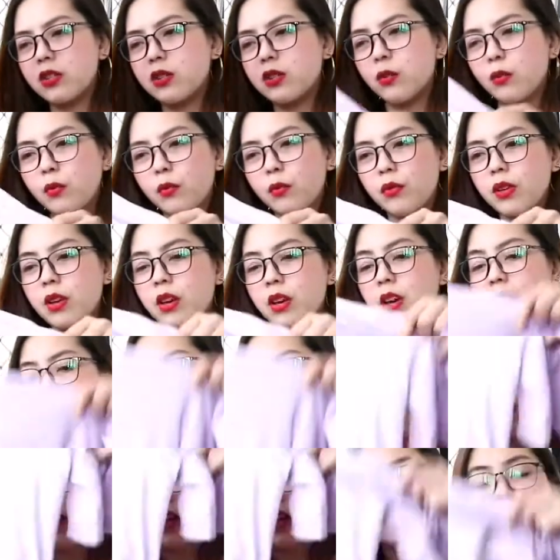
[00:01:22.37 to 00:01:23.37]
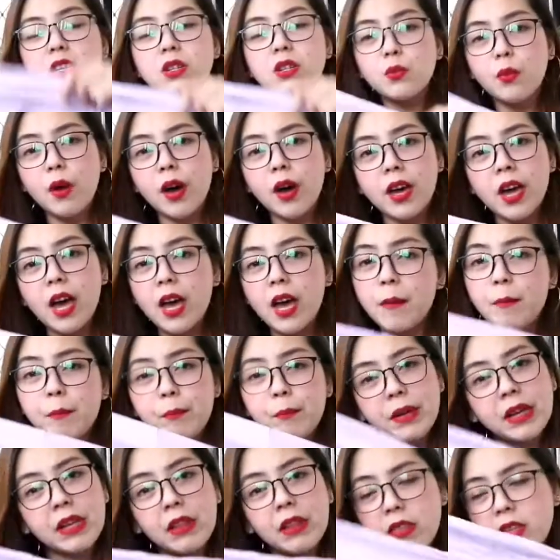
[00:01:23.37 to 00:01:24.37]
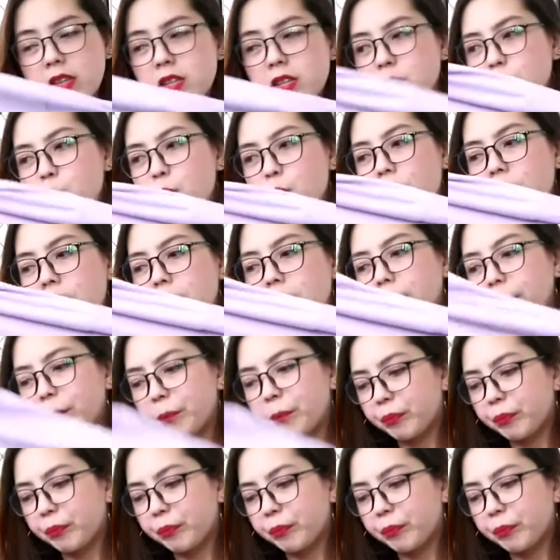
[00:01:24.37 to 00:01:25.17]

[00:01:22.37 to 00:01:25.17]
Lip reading: So that is why I picked this one.